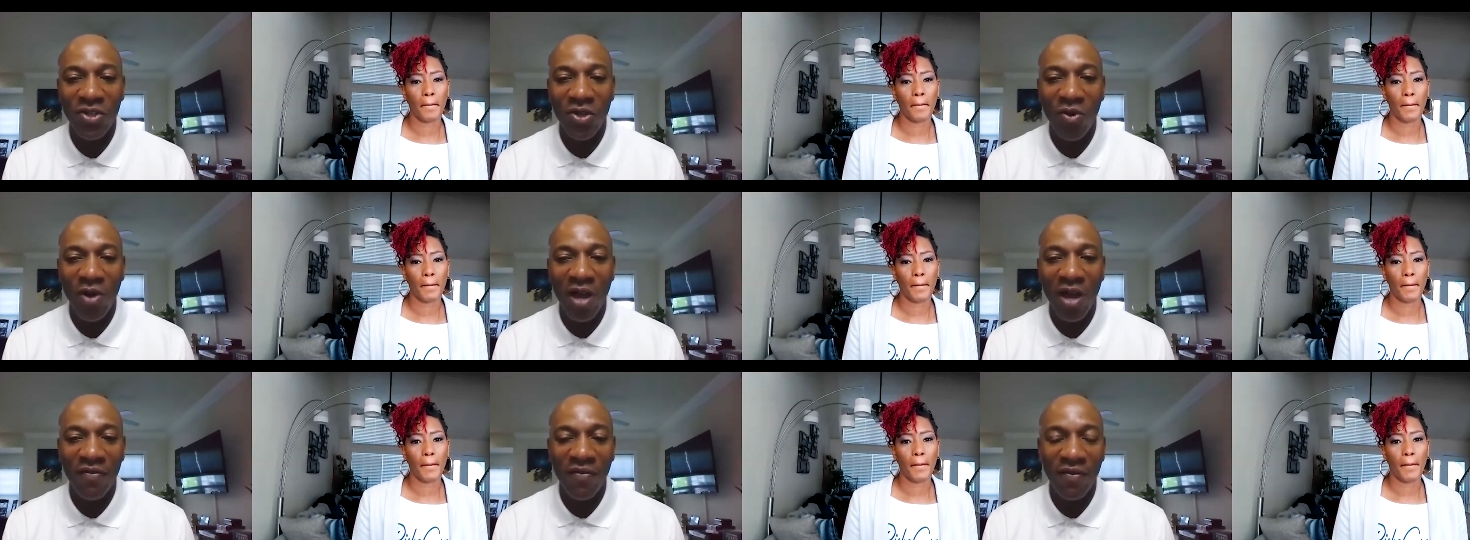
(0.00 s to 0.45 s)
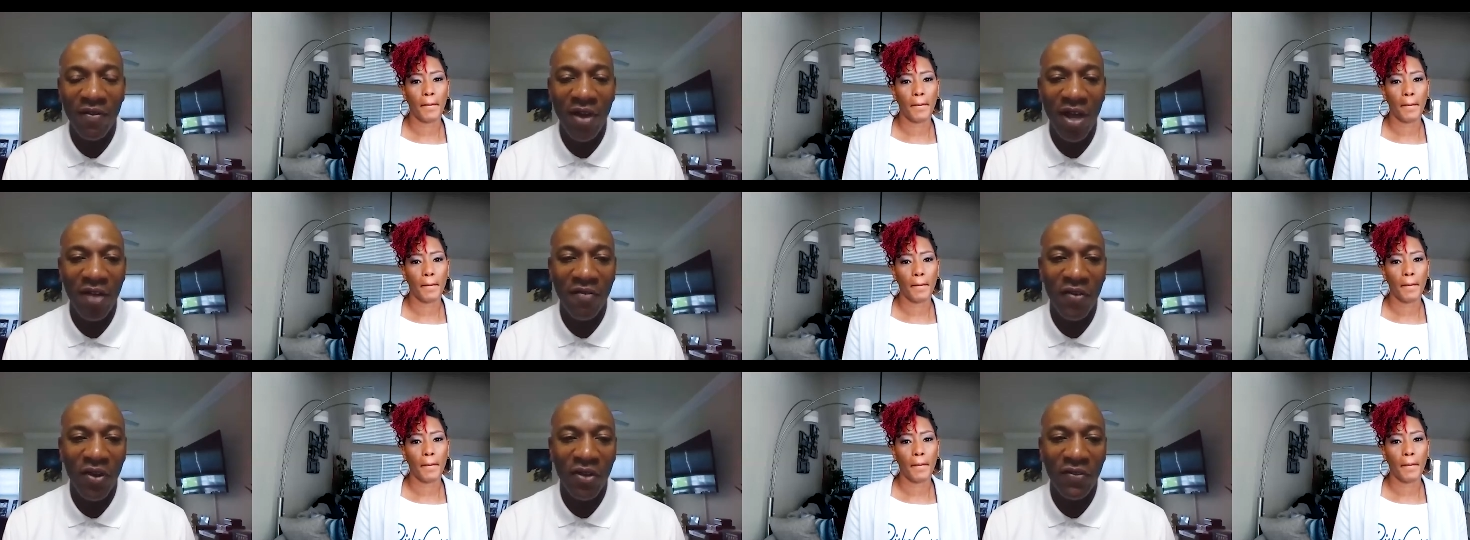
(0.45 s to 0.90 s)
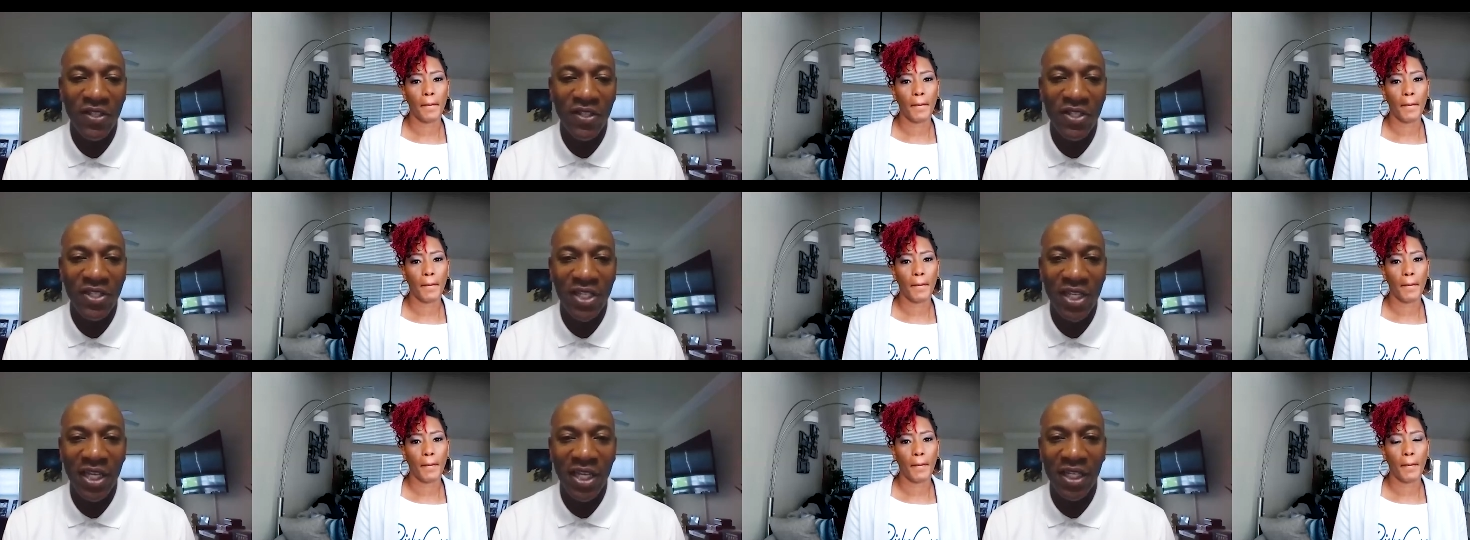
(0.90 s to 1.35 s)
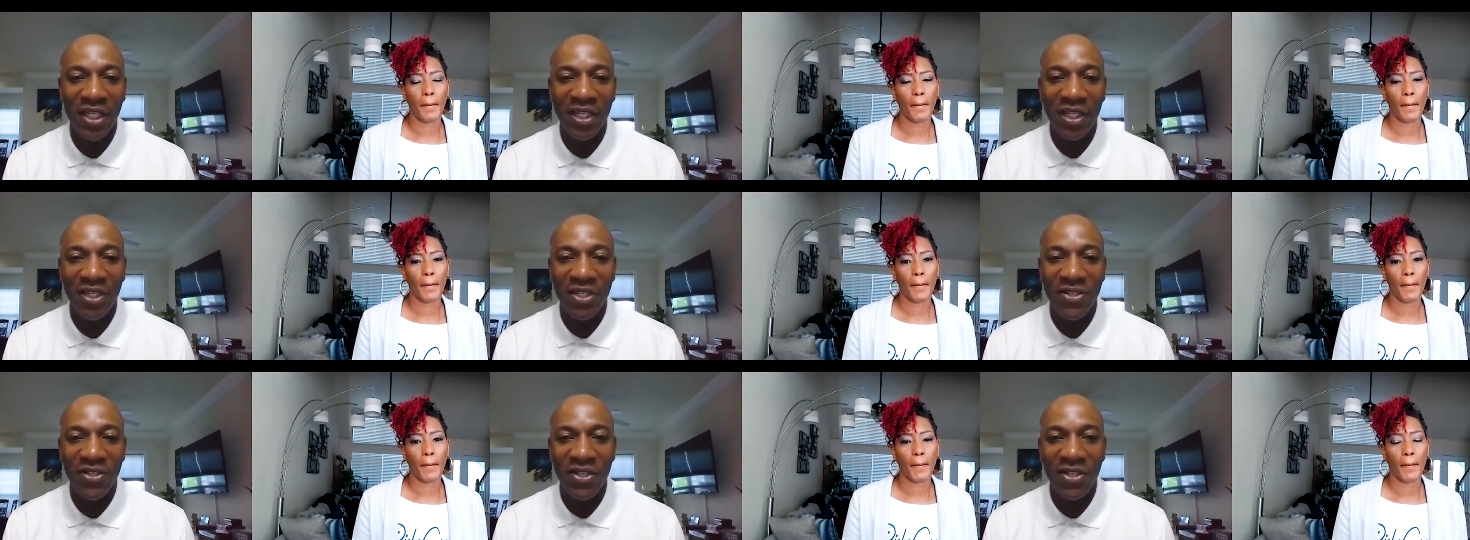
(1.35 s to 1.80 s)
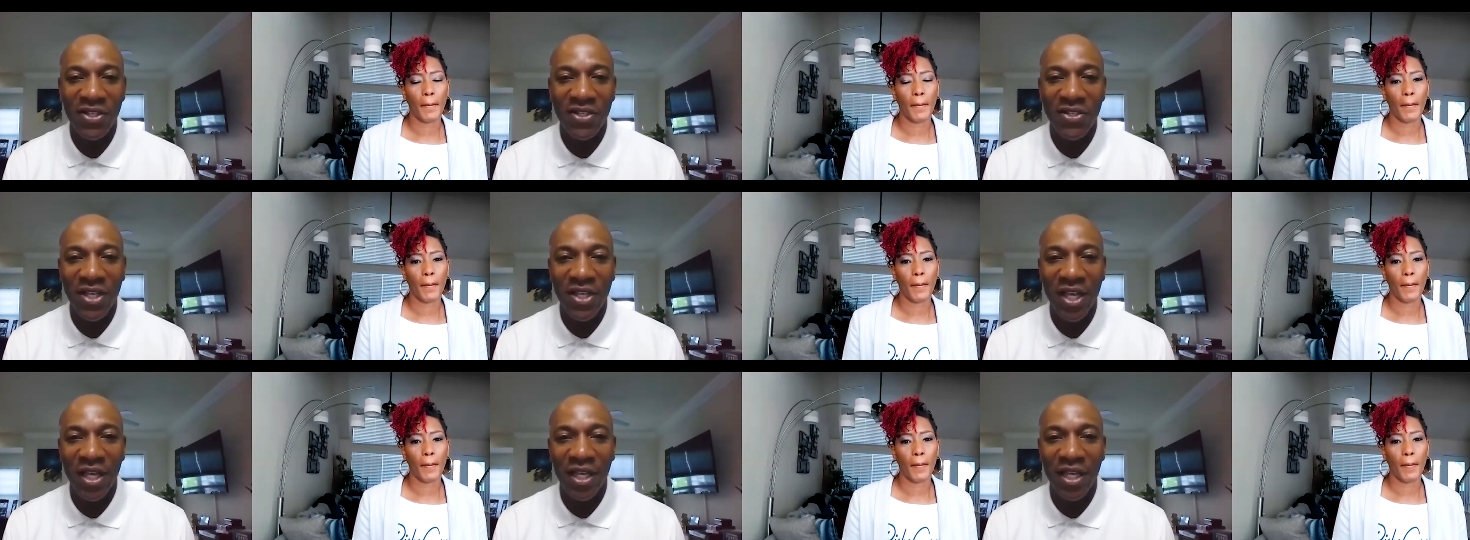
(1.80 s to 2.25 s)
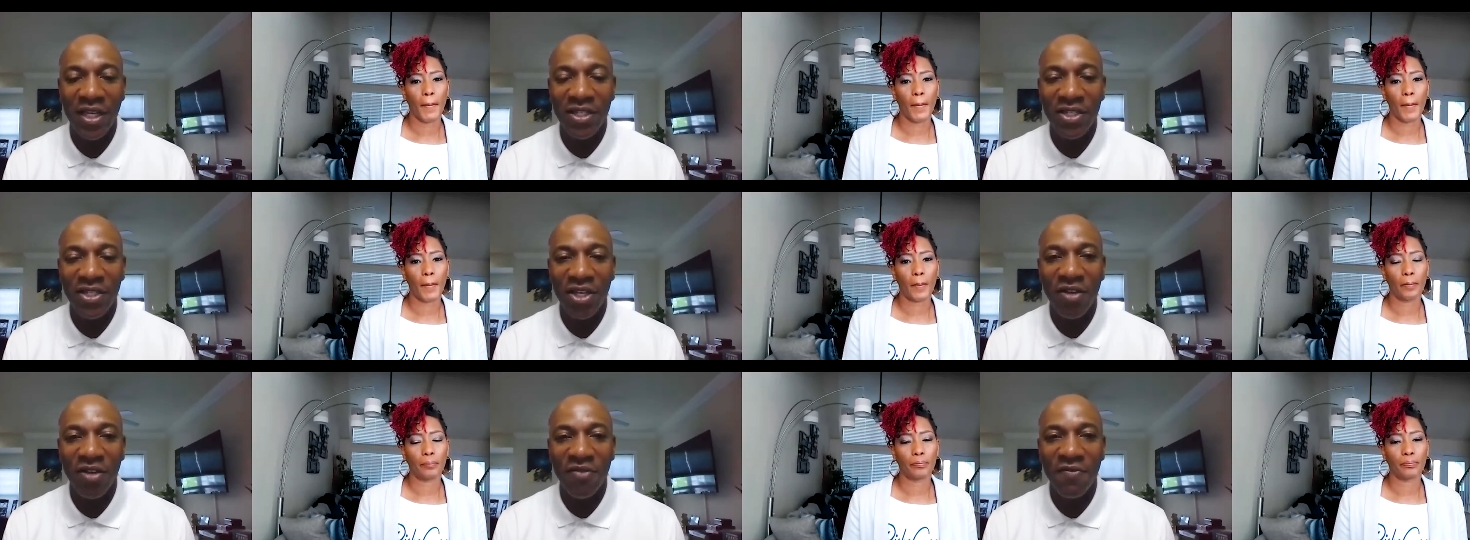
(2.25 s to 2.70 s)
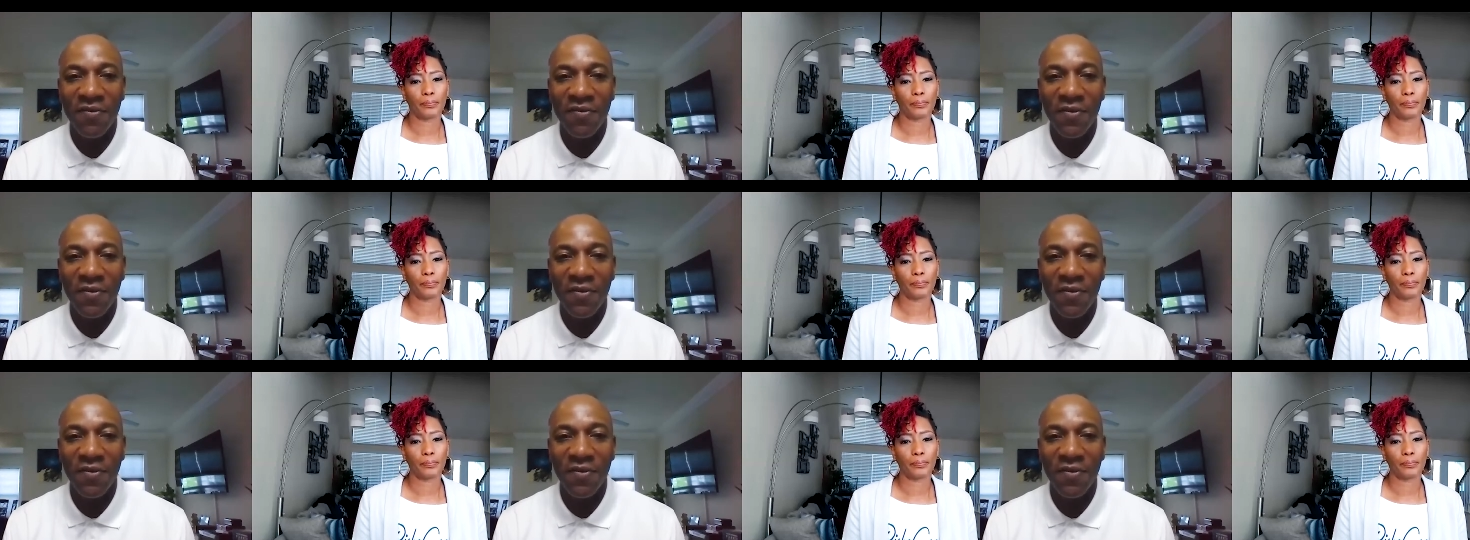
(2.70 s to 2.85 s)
Speaker 1: You know, I've I've often said that this is a tough